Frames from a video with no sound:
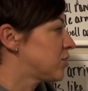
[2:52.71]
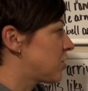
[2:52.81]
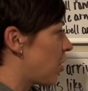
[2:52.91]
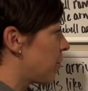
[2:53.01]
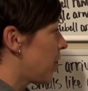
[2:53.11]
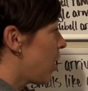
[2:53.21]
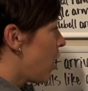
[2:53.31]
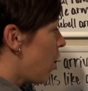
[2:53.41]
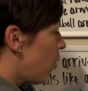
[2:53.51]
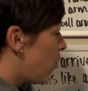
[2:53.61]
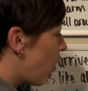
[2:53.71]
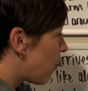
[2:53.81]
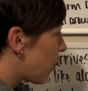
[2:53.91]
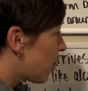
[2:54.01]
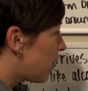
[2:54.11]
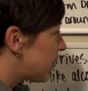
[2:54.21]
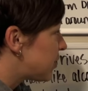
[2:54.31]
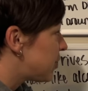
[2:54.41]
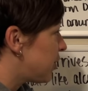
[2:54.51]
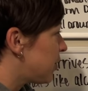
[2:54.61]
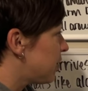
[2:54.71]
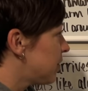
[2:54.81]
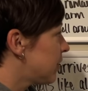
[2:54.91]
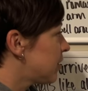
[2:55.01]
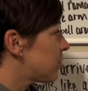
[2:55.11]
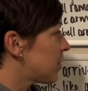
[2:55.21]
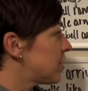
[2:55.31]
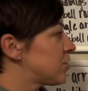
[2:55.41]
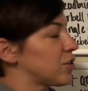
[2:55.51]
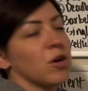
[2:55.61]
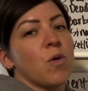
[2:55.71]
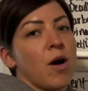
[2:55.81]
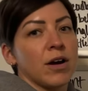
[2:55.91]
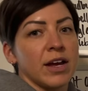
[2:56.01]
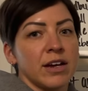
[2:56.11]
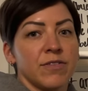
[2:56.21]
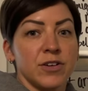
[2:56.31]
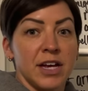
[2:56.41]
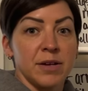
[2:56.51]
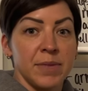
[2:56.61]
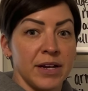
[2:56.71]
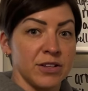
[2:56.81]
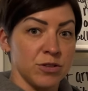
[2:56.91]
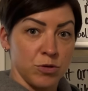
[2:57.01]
So what we're going to do is we're going to start walking for 10 minutes.